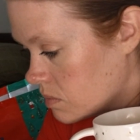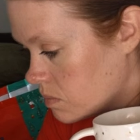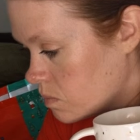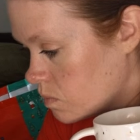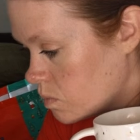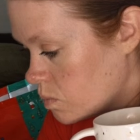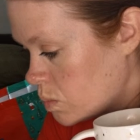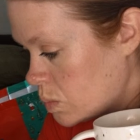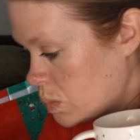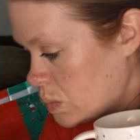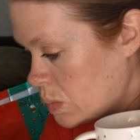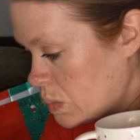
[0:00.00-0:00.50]

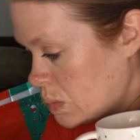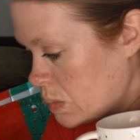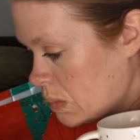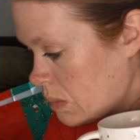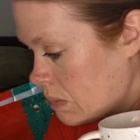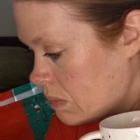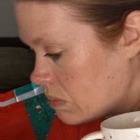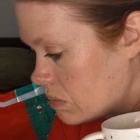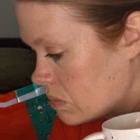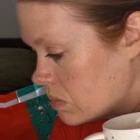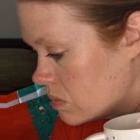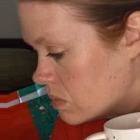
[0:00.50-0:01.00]

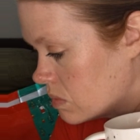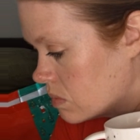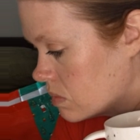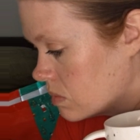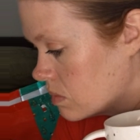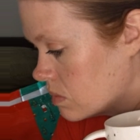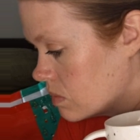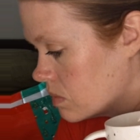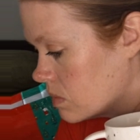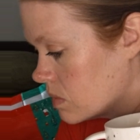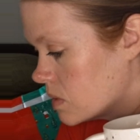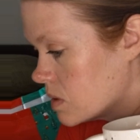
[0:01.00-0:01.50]

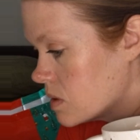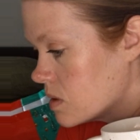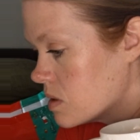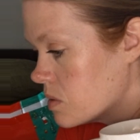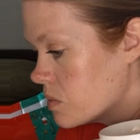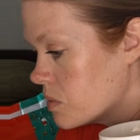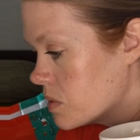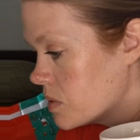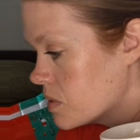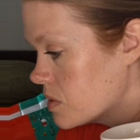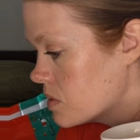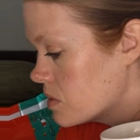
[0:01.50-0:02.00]
Let's see
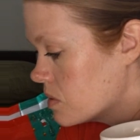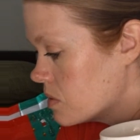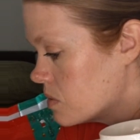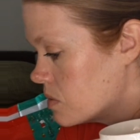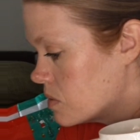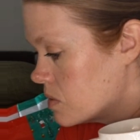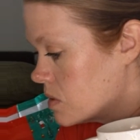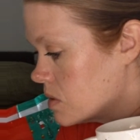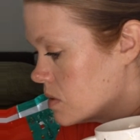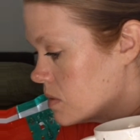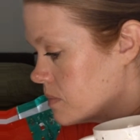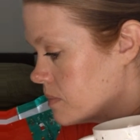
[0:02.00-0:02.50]
what's
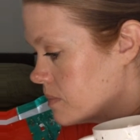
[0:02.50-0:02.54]
sold.